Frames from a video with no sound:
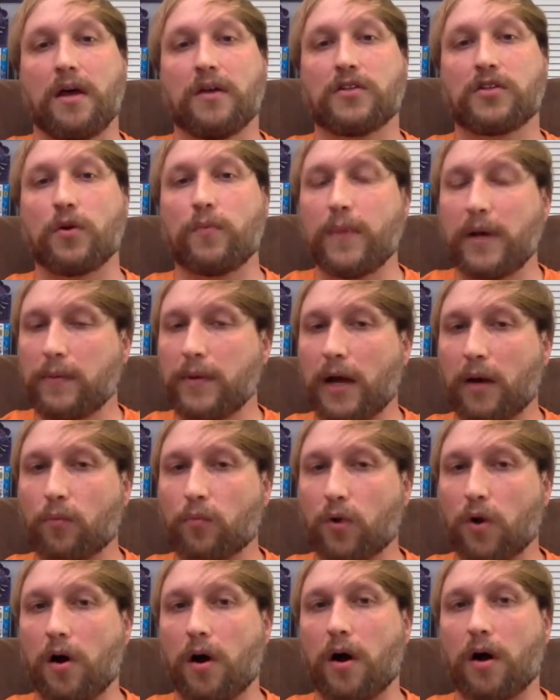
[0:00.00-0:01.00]
So maybe I'm
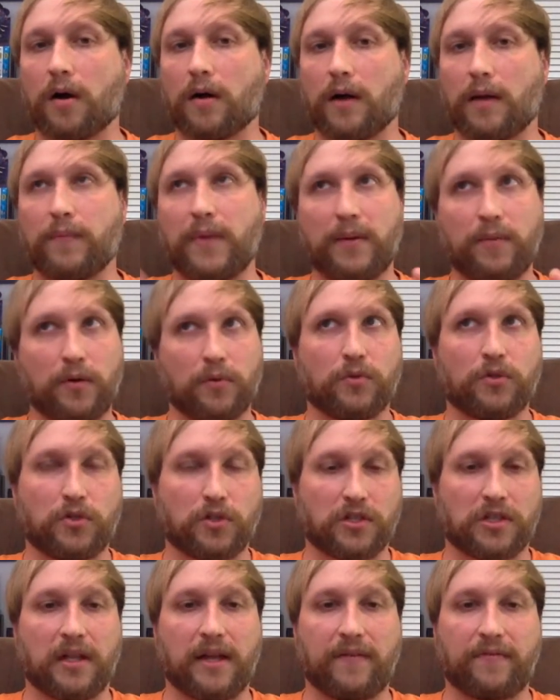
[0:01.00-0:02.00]
wrong and maybe it was
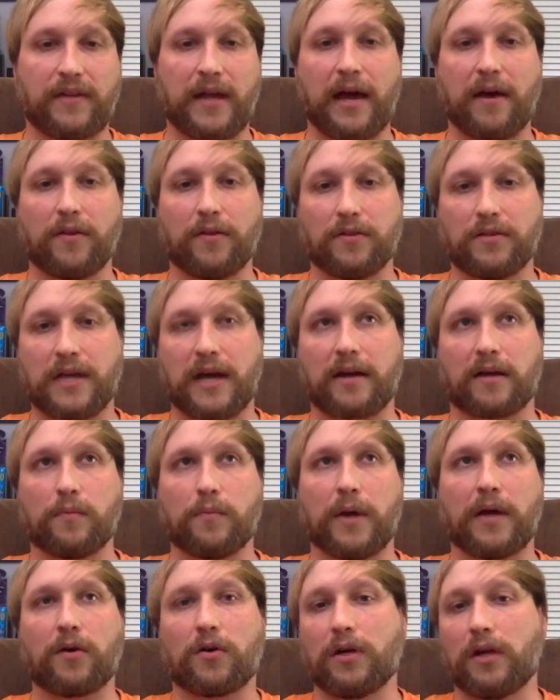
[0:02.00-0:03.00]
just left out of the
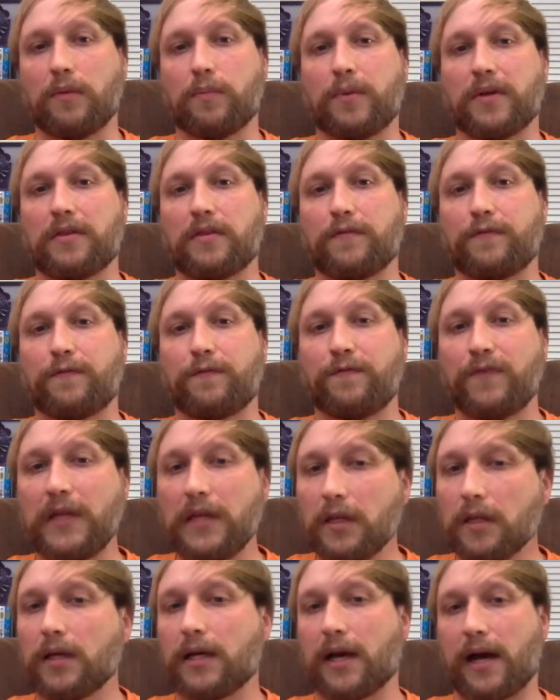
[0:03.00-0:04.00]
documentary, but the
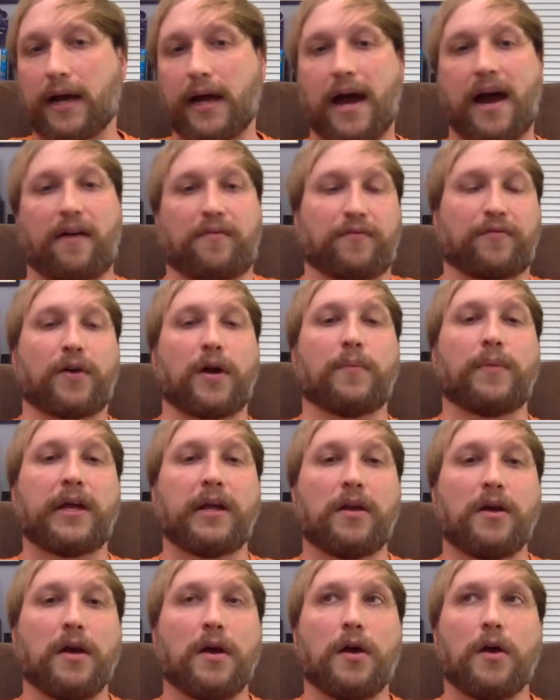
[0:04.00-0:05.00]
feeling I got from
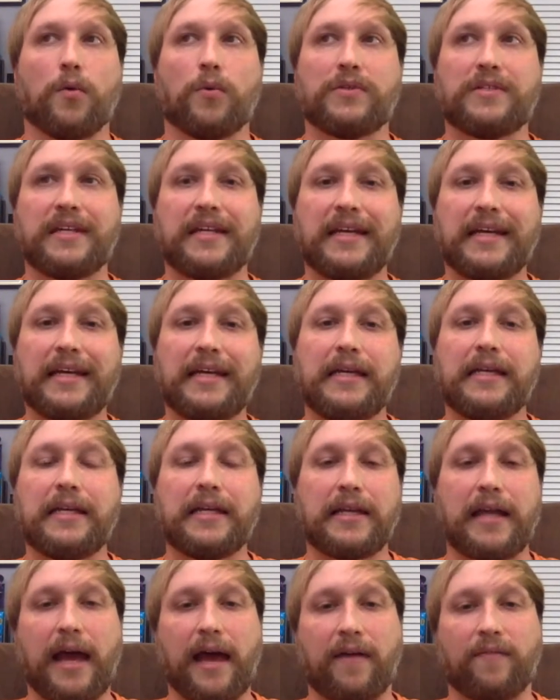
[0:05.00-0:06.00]
it was that he
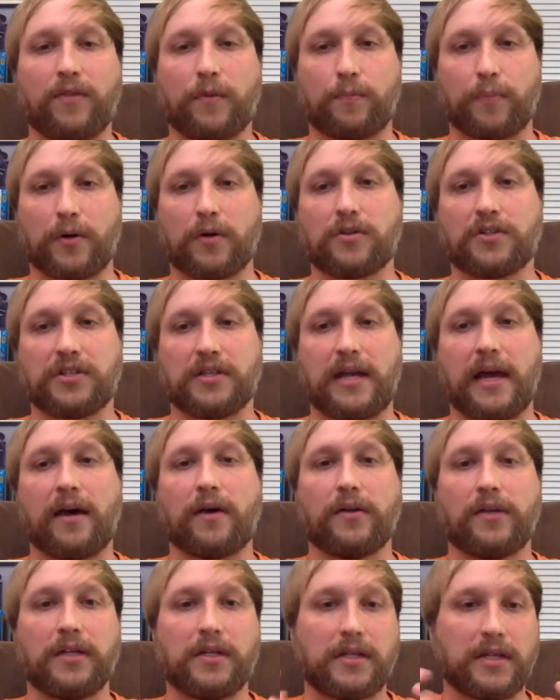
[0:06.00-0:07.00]
didn't have the
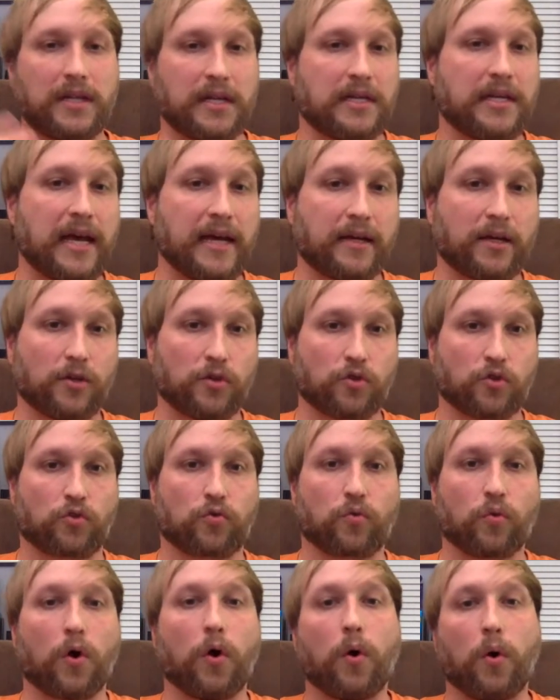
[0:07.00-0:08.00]
personality to take
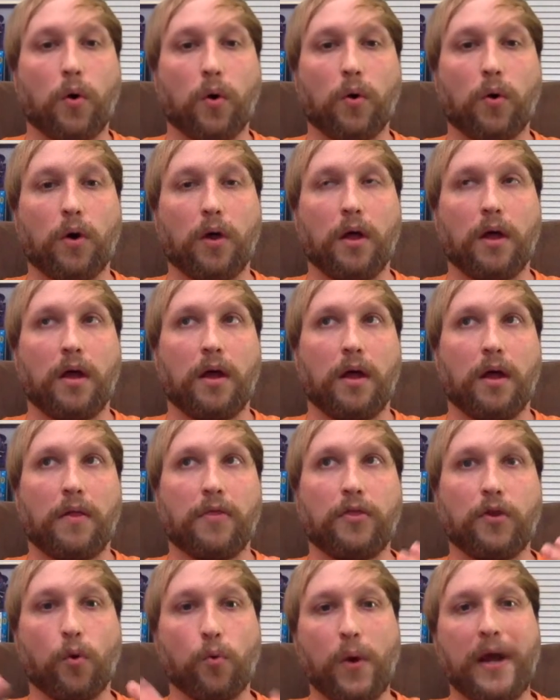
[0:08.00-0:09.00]
control
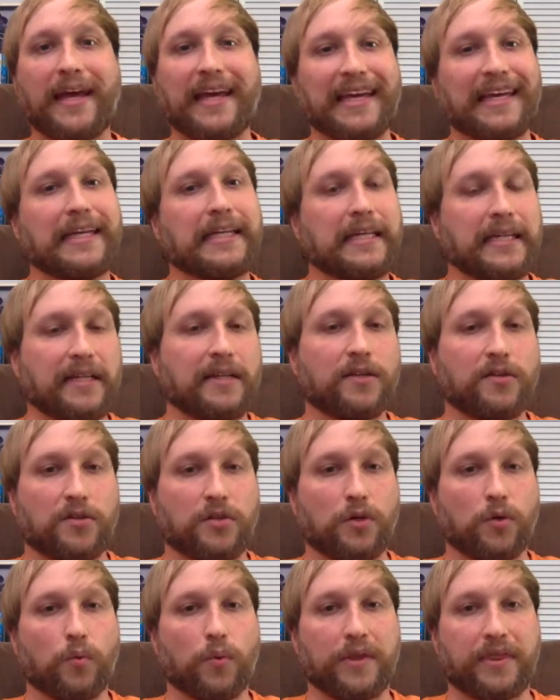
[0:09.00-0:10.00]
the way he needed
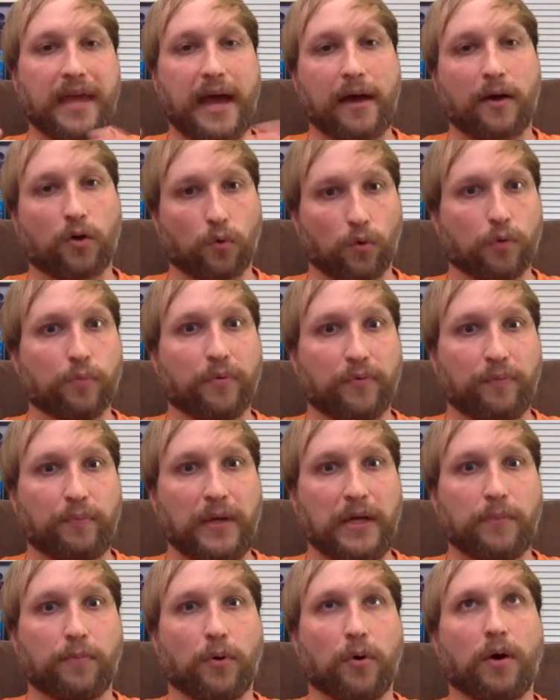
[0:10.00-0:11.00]
to with that group of
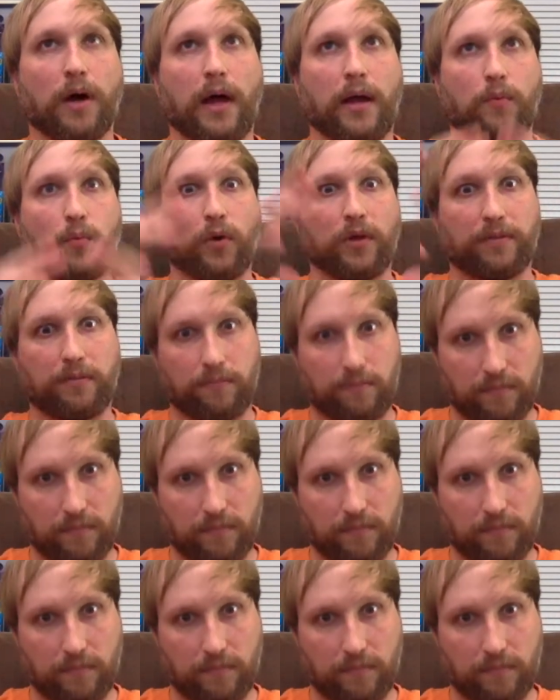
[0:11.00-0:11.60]
people and with